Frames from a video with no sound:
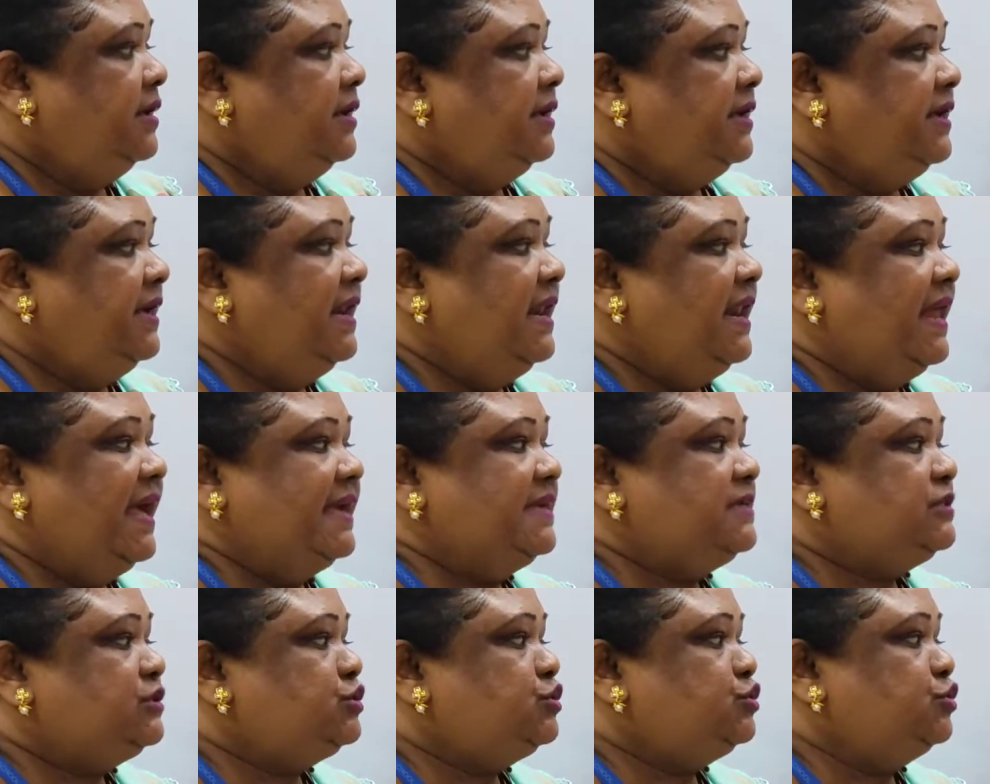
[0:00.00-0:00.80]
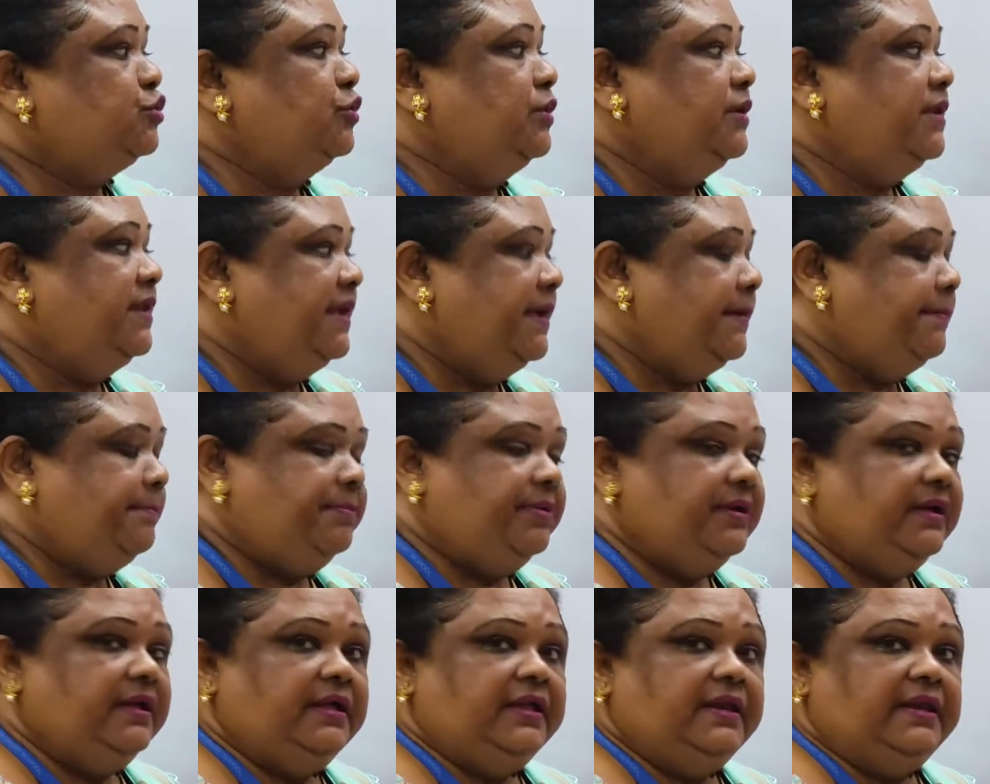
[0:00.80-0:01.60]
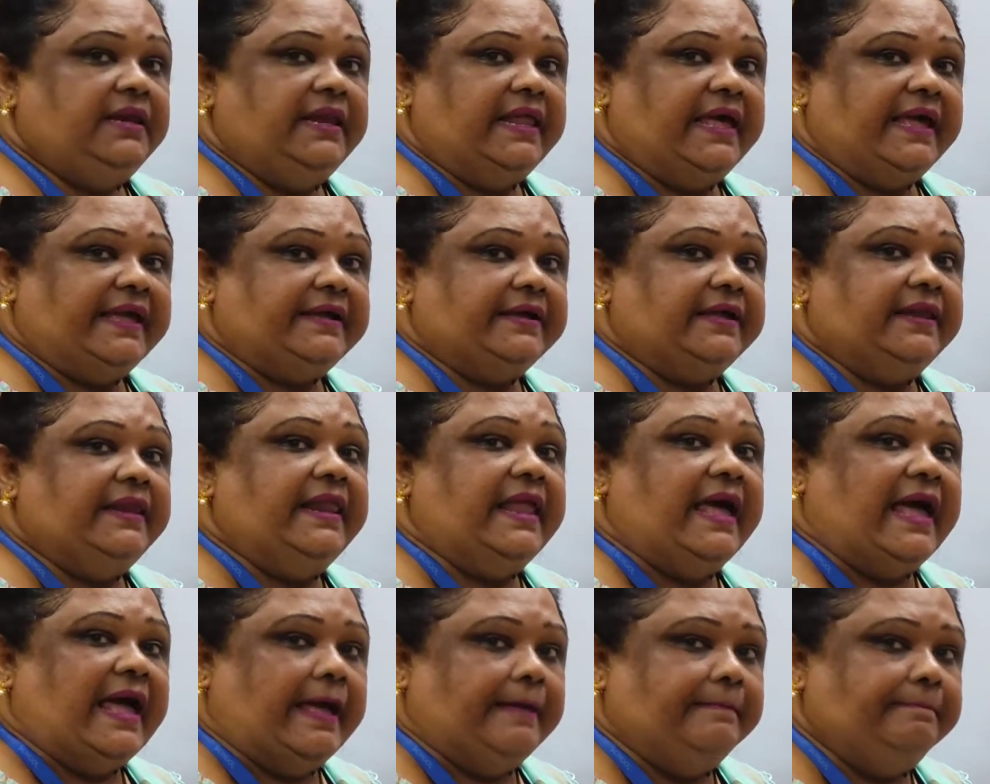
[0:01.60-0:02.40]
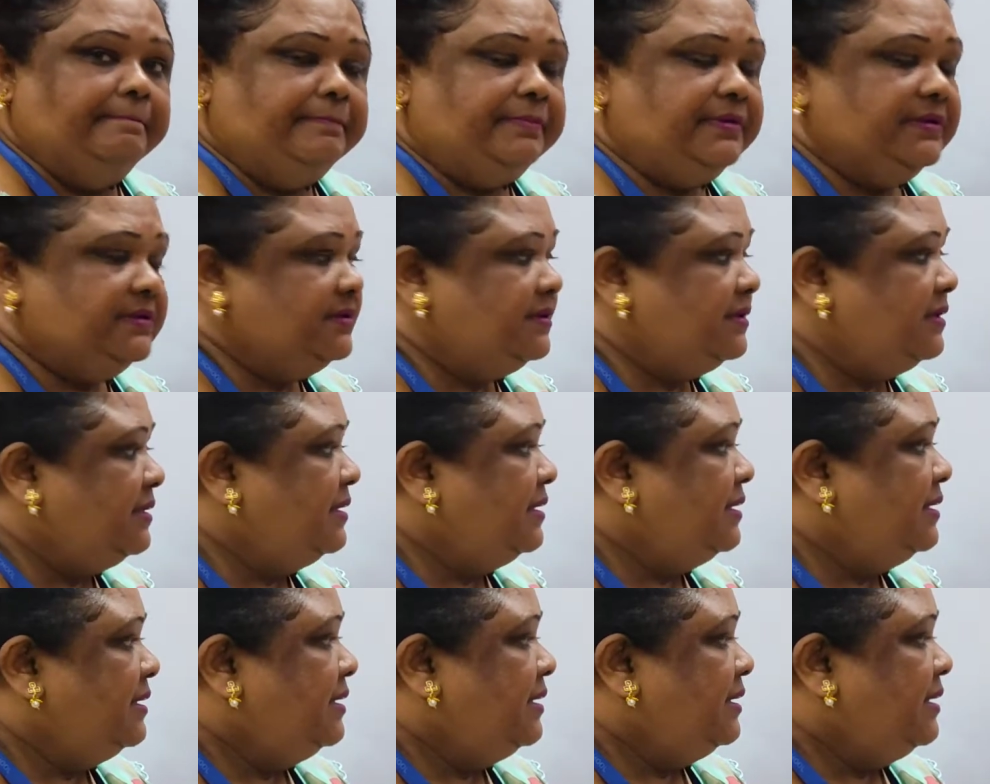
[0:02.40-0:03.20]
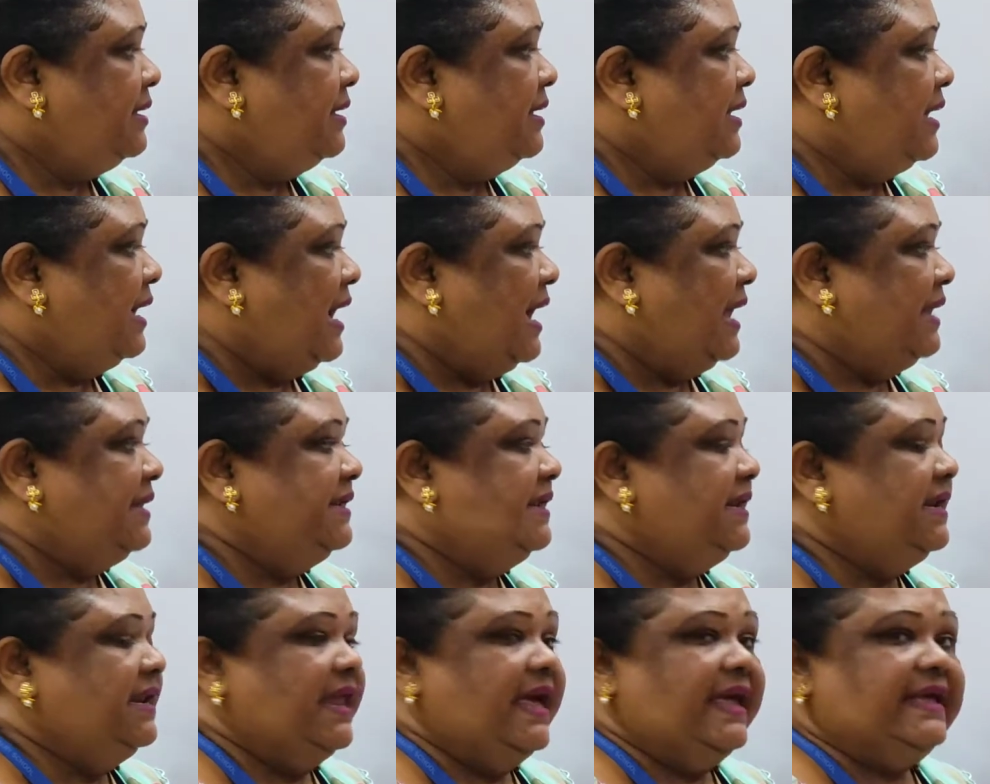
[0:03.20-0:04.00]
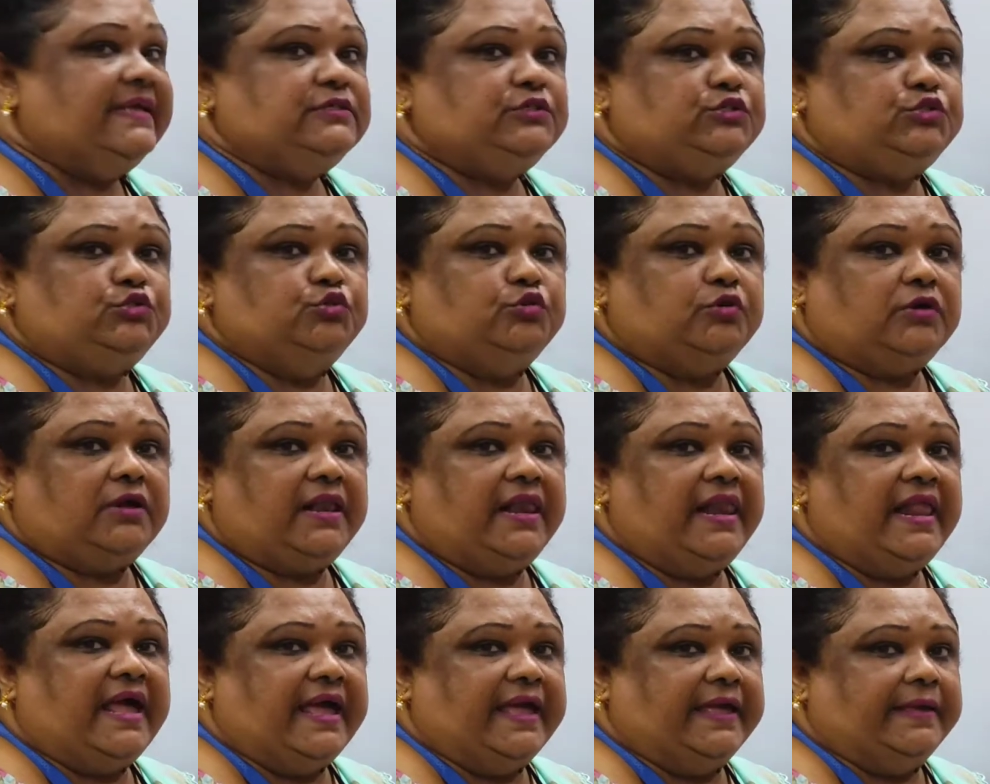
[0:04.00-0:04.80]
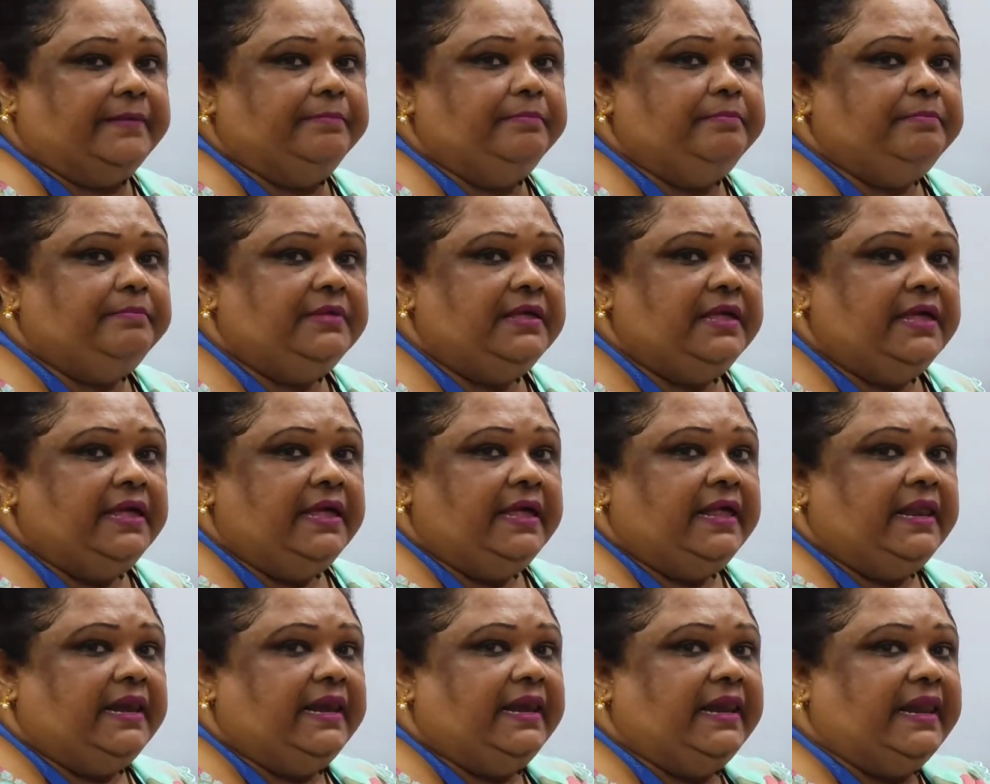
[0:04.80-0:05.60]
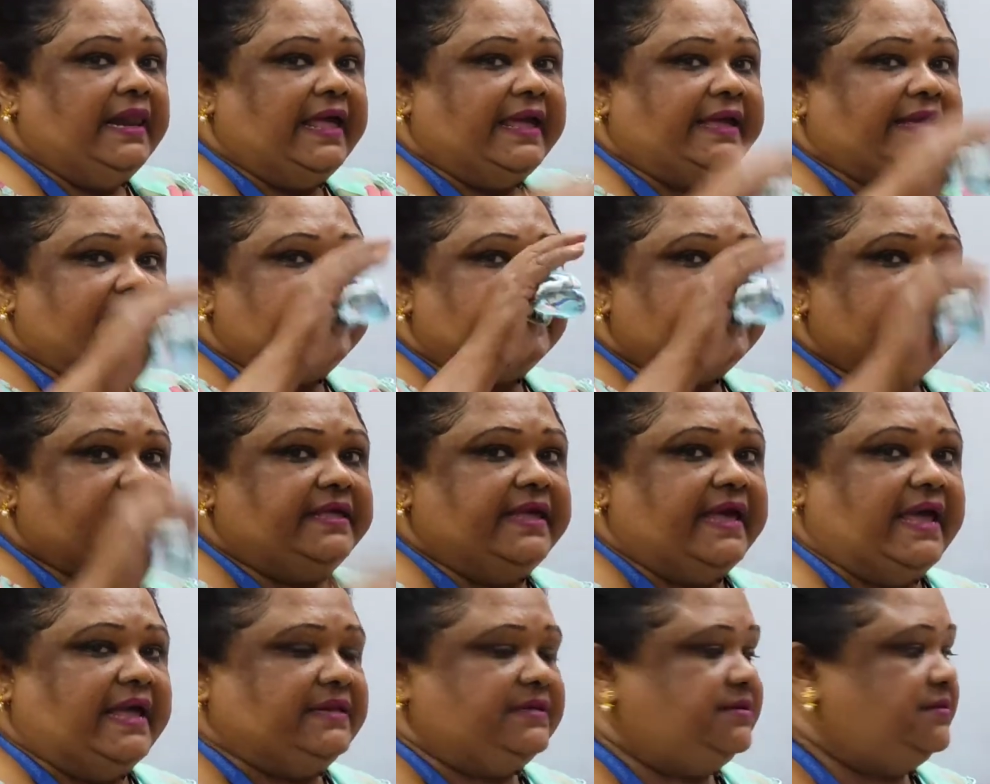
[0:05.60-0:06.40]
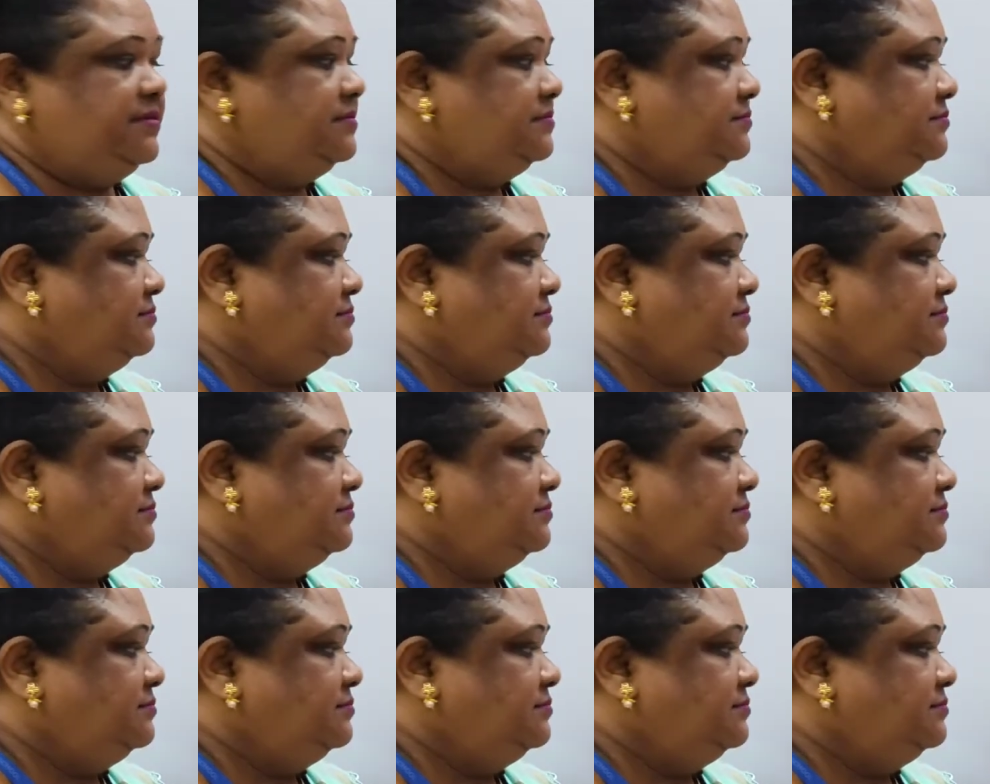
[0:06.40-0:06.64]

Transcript: He likes to leap like a lamb and he likes to climb like a cat.